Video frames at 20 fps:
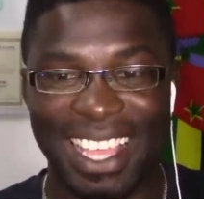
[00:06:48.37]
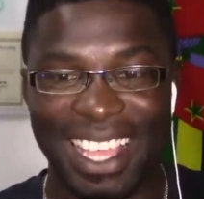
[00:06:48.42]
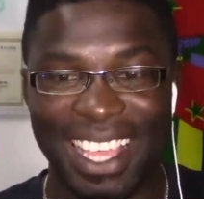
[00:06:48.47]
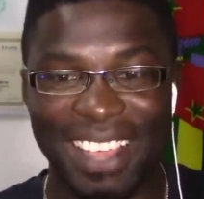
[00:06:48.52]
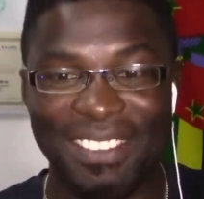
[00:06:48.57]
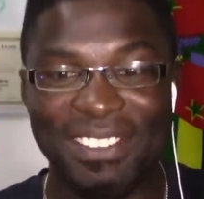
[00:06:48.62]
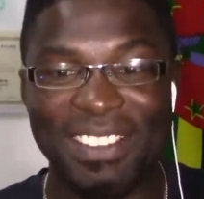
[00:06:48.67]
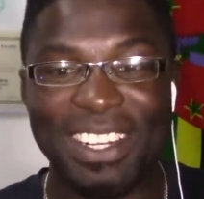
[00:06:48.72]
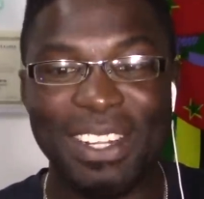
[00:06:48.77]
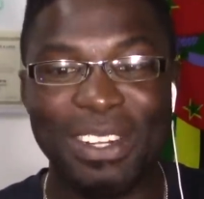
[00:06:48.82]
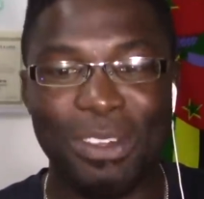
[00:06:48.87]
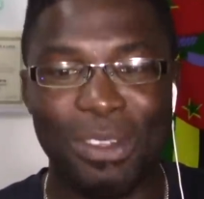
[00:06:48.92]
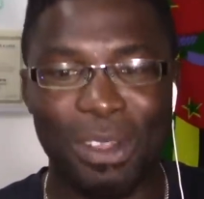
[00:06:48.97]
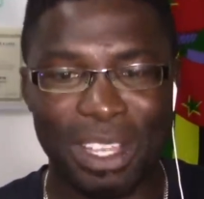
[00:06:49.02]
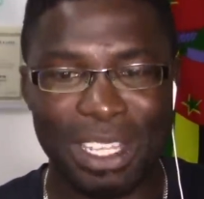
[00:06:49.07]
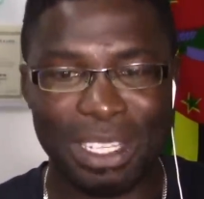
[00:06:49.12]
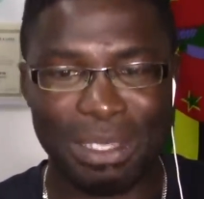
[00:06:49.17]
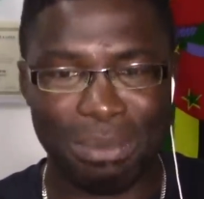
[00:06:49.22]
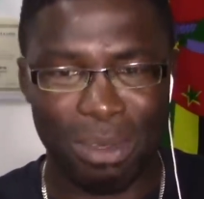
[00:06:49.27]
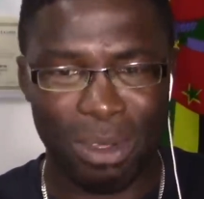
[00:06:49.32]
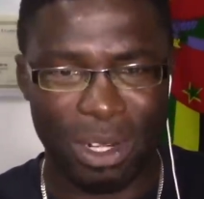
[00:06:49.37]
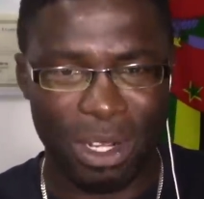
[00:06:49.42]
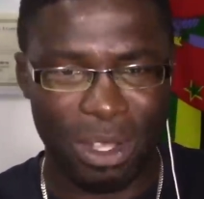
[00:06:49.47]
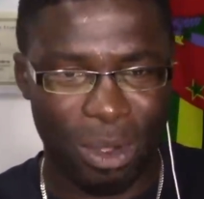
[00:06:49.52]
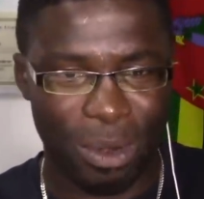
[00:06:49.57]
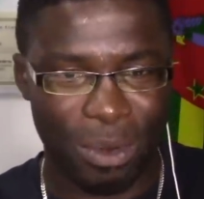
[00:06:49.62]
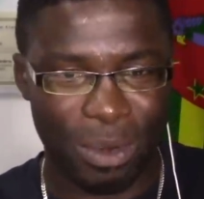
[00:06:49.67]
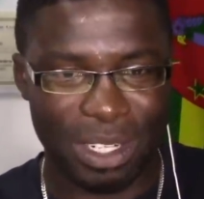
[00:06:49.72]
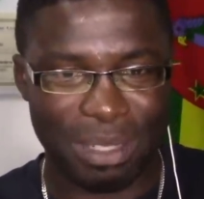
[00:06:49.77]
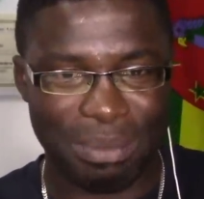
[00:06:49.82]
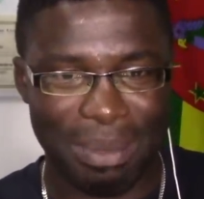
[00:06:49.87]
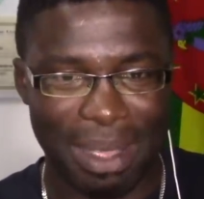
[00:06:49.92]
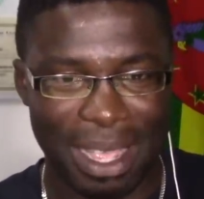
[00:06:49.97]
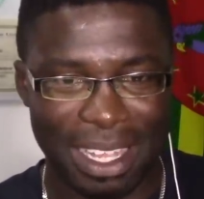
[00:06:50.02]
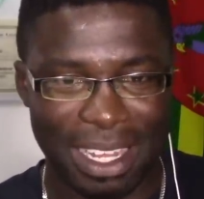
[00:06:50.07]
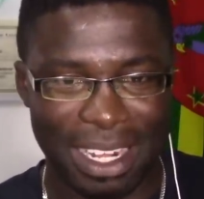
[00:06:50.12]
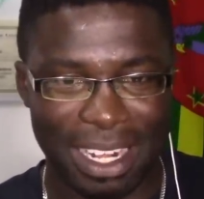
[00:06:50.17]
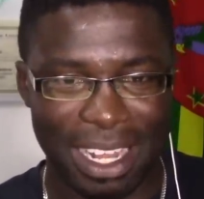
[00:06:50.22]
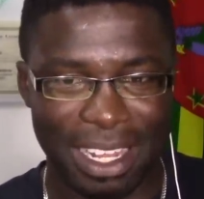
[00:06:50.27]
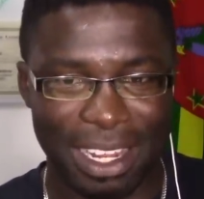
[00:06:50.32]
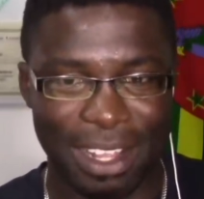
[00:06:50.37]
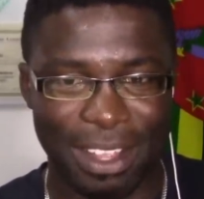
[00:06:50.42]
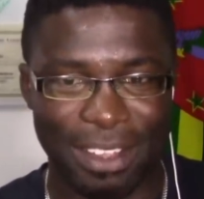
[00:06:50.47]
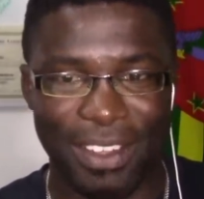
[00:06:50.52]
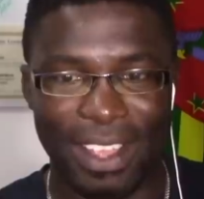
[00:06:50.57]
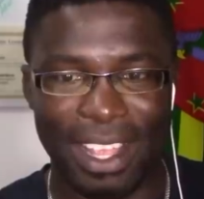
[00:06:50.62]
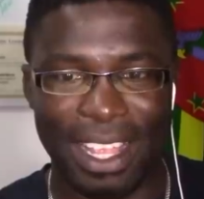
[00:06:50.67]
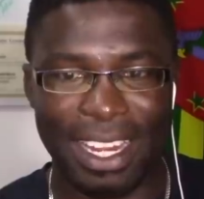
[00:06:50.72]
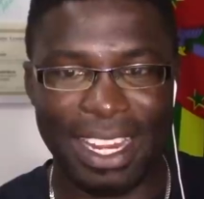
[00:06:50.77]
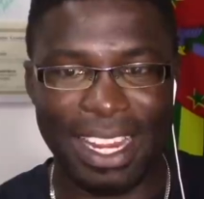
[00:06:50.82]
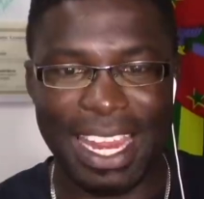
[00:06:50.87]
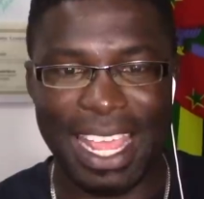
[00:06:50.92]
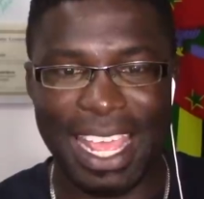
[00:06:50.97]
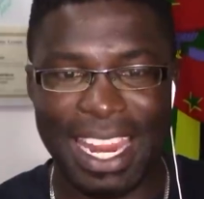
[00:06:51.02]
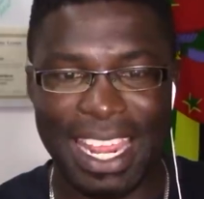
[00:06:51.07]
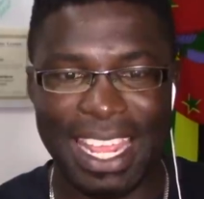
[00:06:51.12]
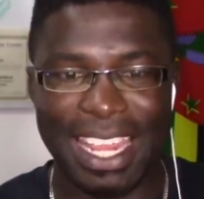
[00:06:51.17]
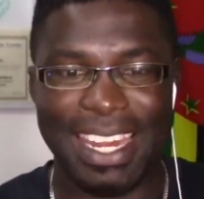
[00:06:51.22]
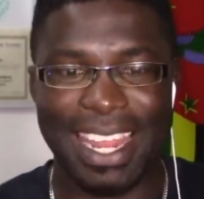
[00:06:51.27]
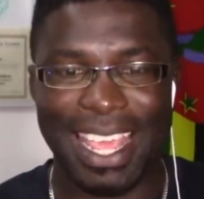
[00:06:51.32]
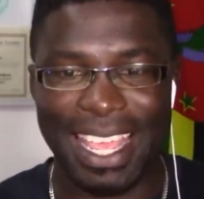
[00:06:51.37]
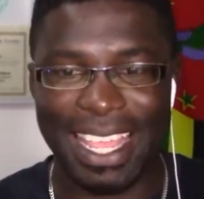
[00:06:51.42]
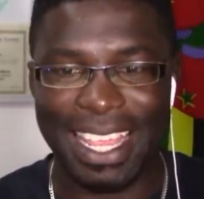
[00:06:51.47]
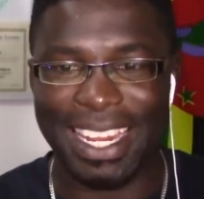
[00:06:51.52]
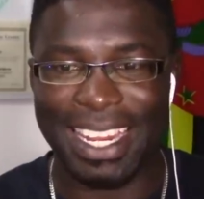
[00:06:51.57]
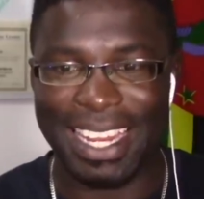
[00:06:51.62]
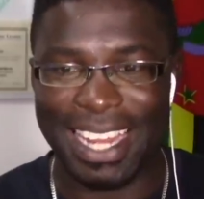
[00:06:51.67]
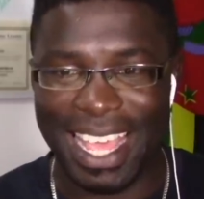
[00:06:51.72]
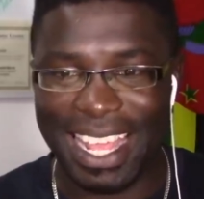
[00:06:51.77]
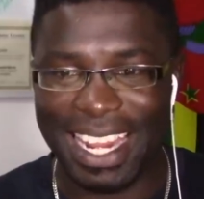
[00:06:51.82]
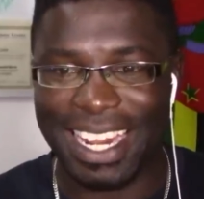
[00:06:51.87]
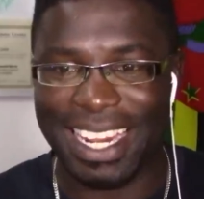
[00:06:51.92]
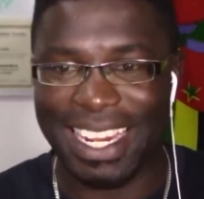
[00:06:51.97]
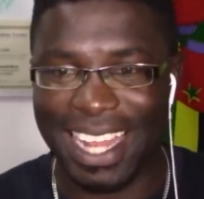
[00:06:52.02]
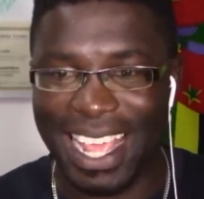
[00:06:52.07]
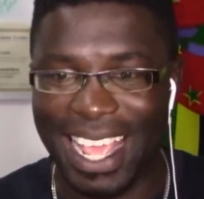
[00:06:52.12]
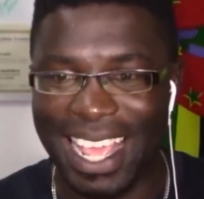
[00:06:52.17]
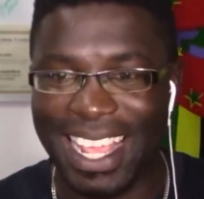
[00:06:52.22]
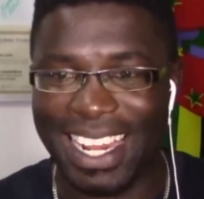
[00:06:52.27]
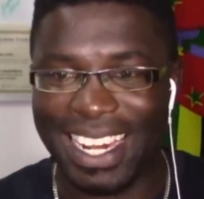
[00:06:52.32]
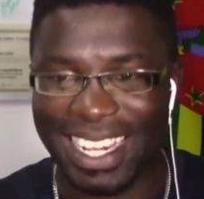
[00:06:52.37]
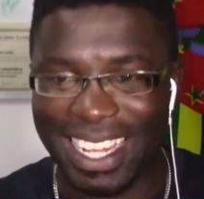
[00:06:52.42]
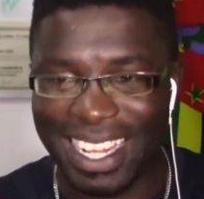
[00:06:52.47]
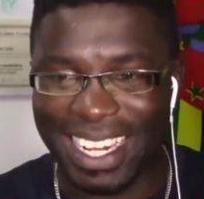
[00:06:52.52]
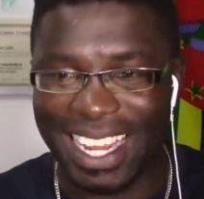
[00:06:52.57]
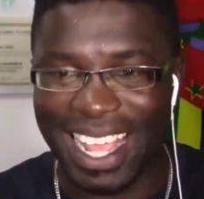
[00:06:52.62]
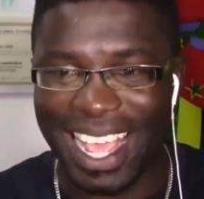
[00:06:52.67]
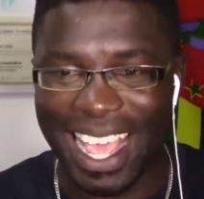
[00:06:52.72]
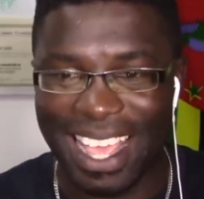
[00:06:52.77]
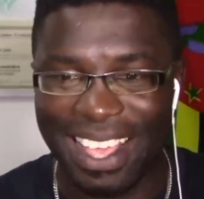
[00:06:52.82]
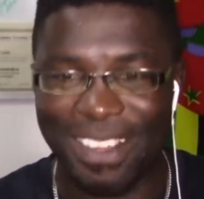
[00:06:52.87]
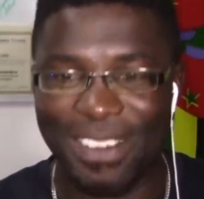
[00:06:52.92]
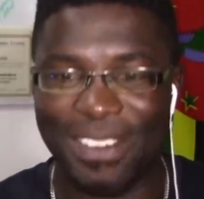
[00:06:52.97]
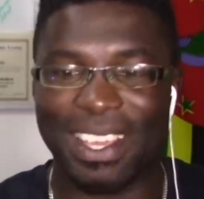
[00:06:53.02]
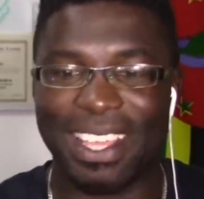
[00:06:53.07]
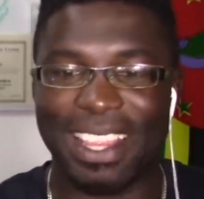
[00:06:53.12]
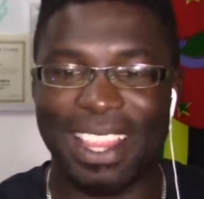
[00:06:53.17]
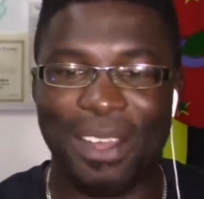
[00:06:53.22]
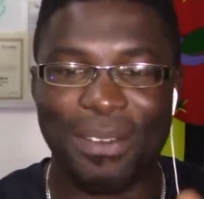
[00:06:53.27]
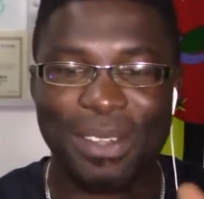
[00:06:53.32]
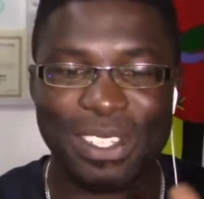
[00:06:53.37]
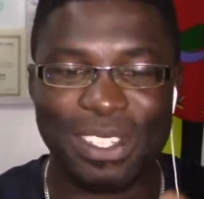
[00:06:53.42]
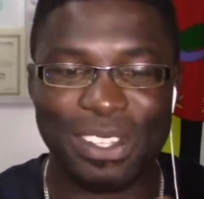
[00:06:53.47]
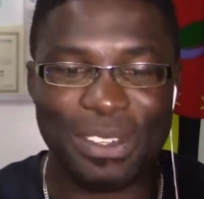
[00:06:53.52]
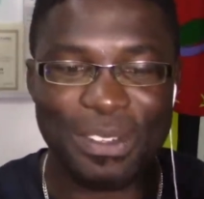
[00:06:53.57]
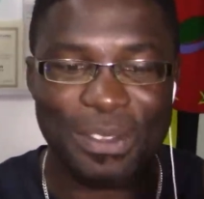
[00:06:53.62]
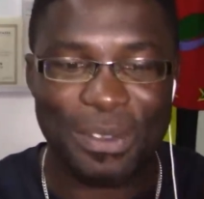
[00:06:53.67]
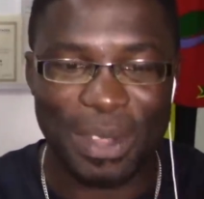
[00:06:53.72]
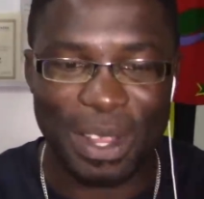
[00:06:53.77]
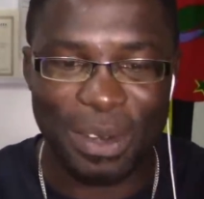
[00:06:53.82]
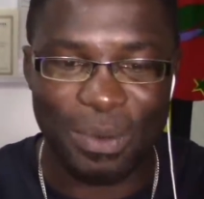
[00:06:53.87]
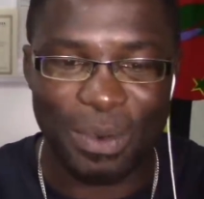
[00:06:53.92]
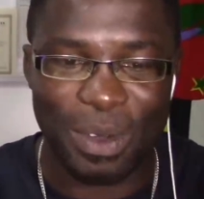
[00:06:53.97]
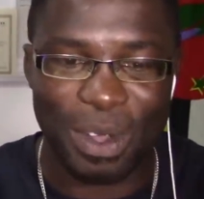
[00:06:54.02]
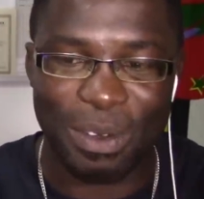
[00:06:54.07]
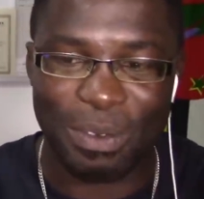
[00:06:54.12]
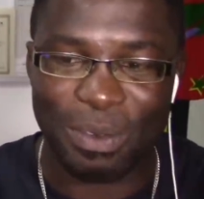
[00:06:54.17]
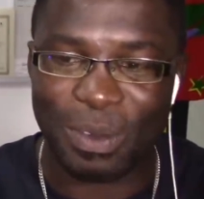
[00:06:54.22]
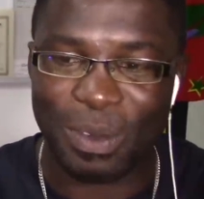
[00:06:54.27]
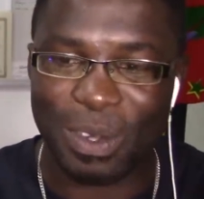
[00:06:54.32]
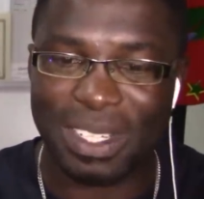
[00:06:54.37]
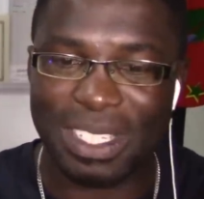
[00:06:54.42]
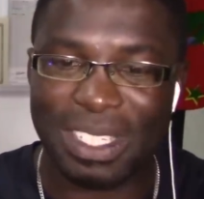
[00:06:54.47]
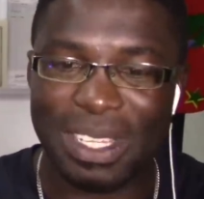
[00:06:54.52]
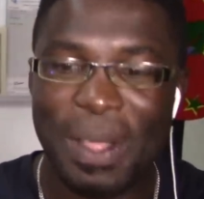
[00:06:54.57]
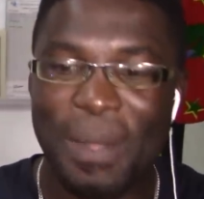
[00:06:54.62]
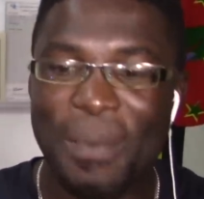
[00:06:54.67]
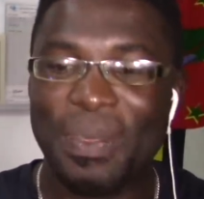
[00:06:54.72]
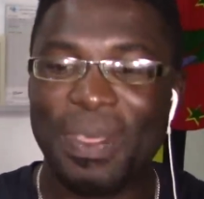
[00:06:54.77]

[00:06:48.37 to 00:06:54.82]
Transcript: Even the dog is always barking like that. Dang, dang, dang, dang, dang. Okay, that was a great one, of course.